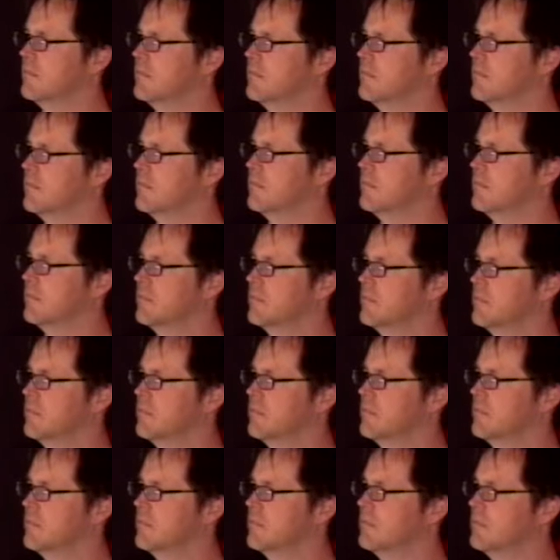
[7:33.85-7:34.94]

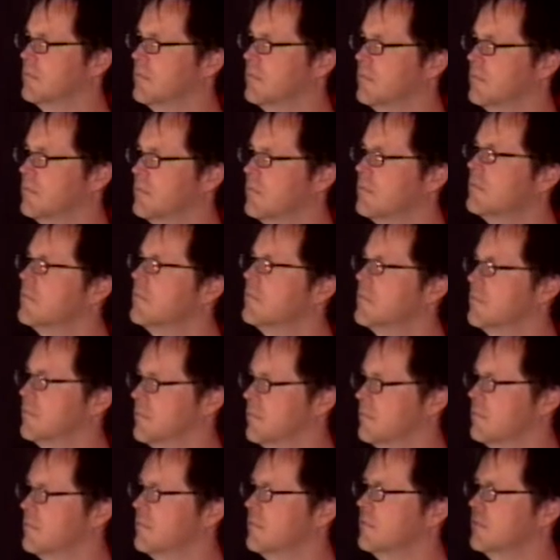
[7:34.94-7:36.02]

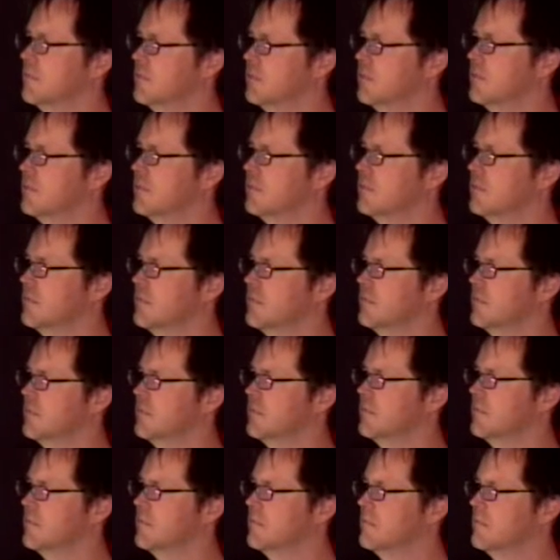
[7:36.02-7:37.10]

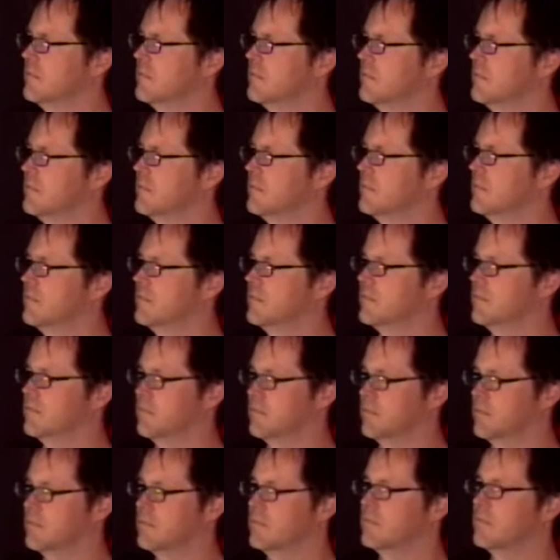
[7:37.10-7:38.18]

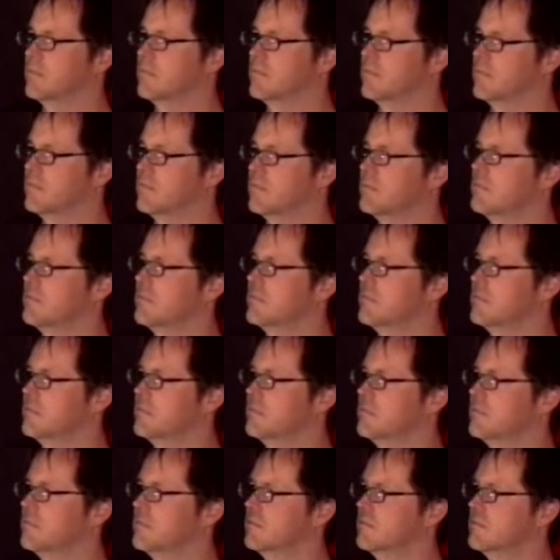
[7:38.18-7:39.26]

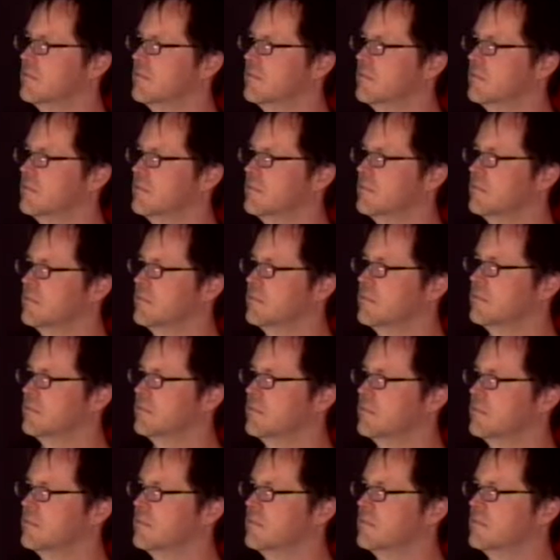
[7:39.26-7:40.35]

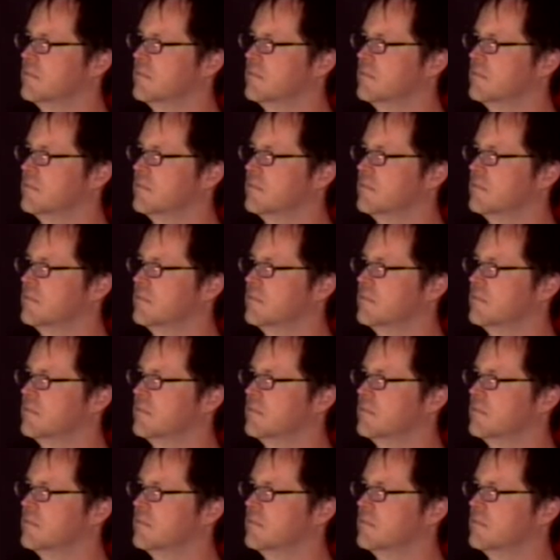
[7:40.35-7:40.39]
(silent)